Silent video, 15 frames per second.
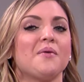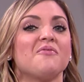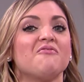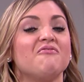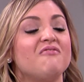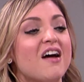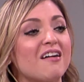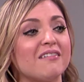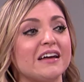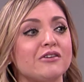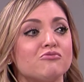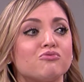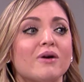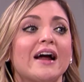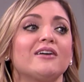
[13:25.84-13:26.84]
Very
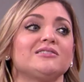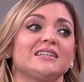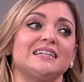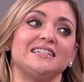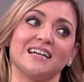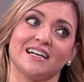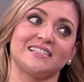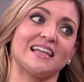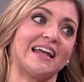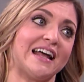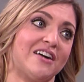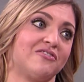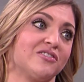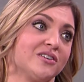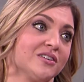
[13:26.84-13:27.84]
rarely does that
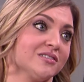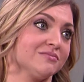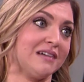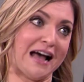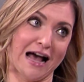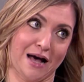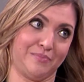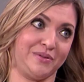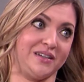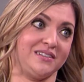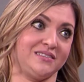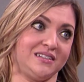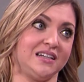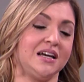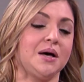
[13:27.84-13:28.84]
ever
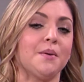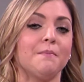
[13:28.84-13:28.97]
happen.